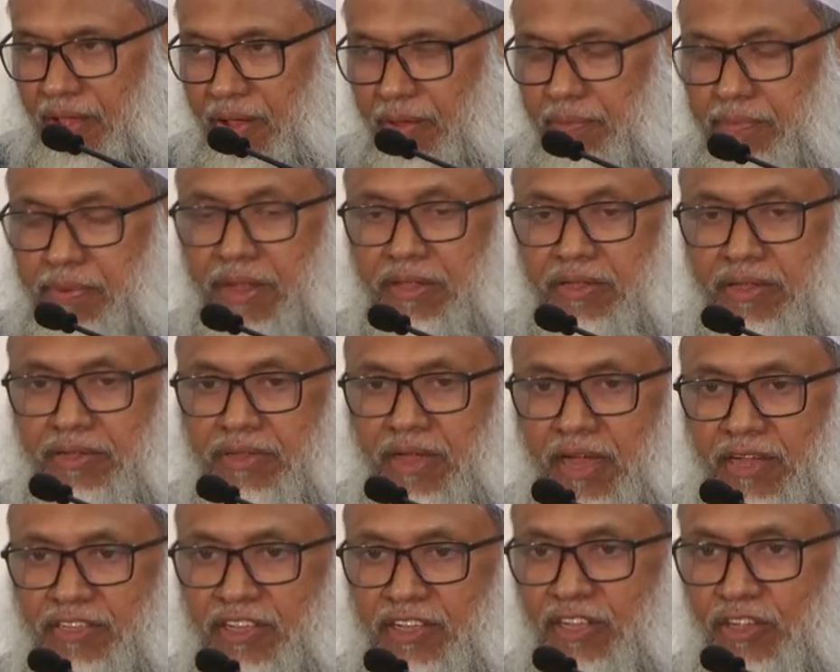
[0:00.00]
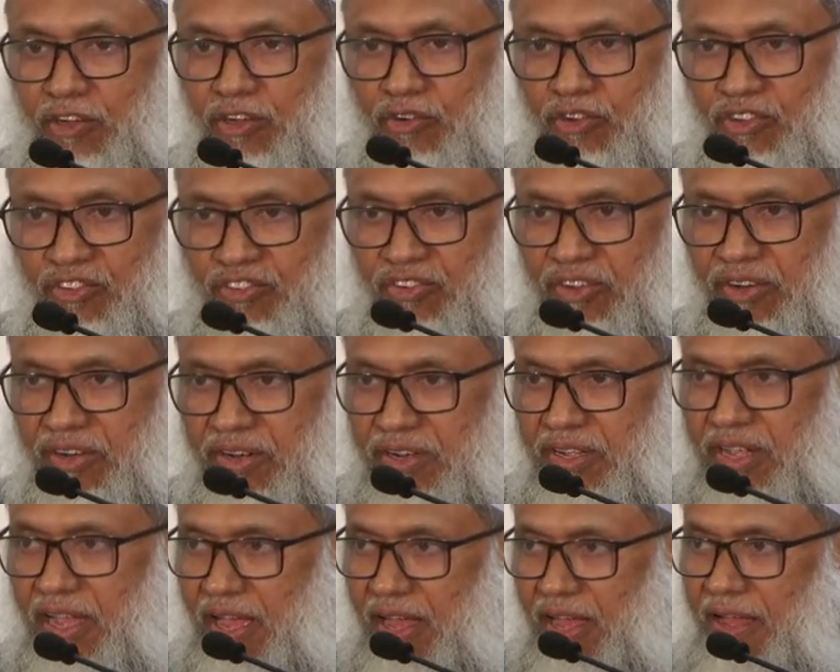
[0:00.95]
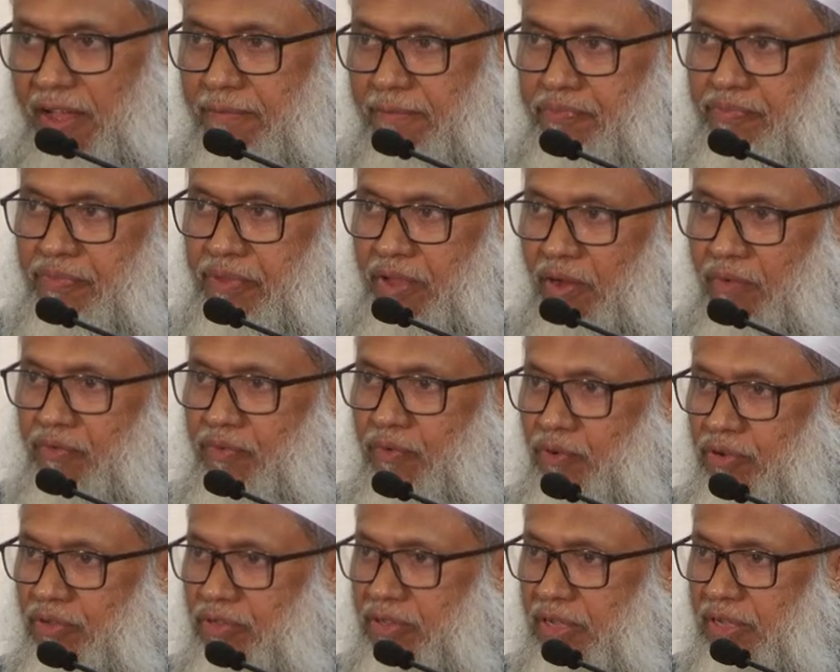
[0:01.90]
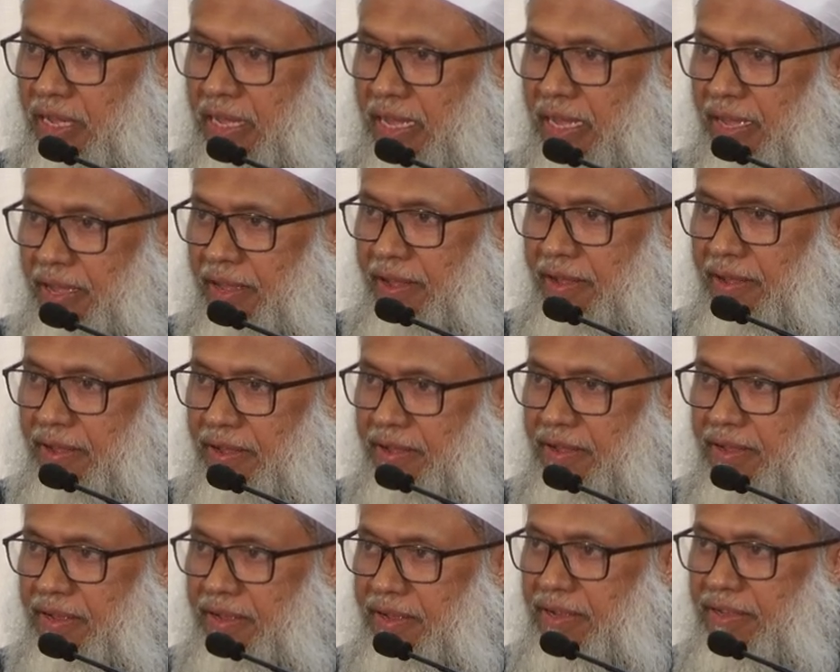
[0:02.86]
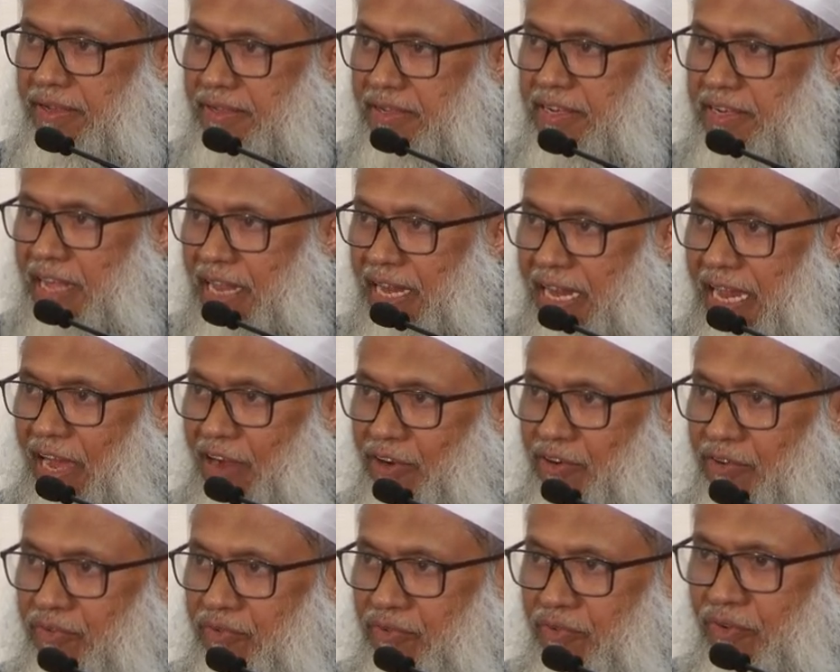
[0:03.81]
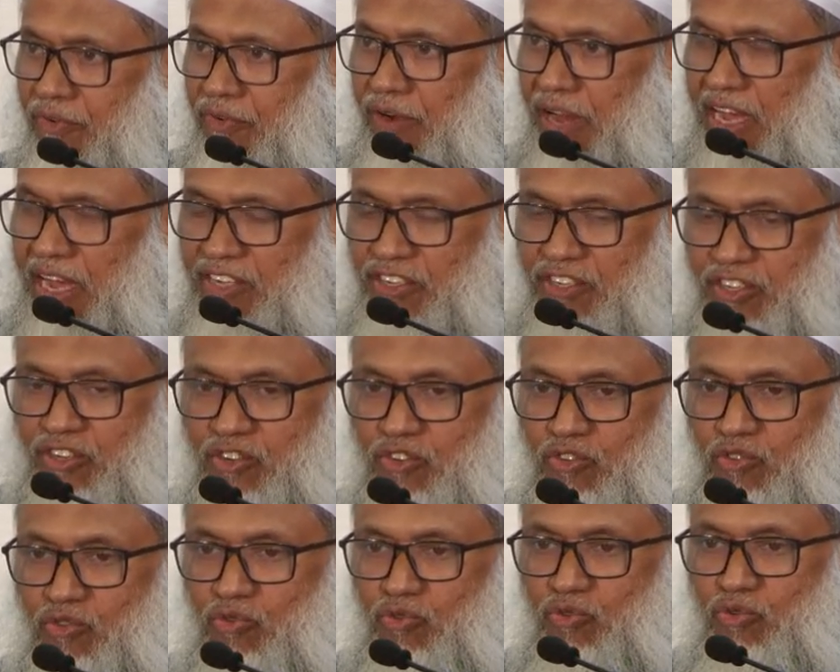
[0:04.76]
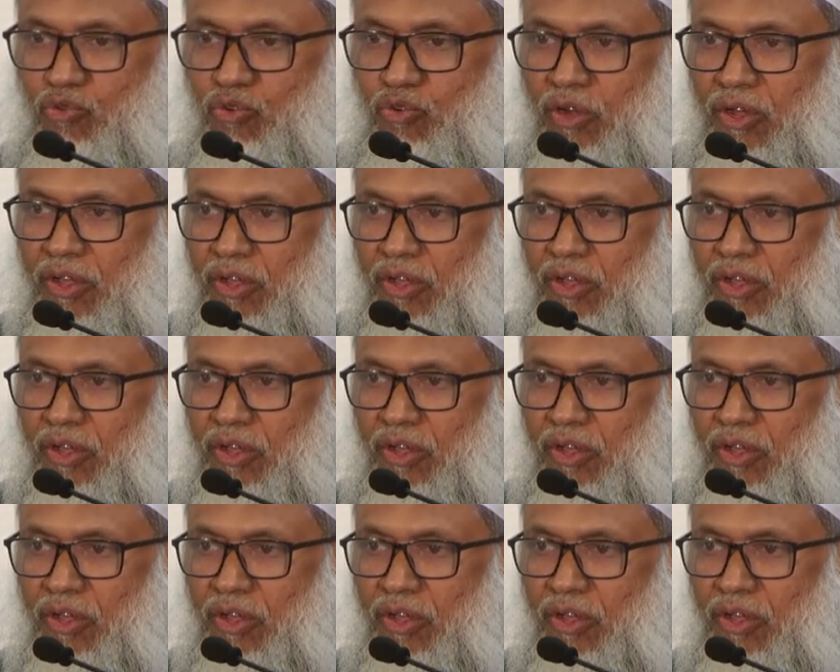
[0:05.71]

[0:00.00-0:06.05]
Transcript: brother is asking a question. Yeah, of course, uh, uh, is it allowed for us to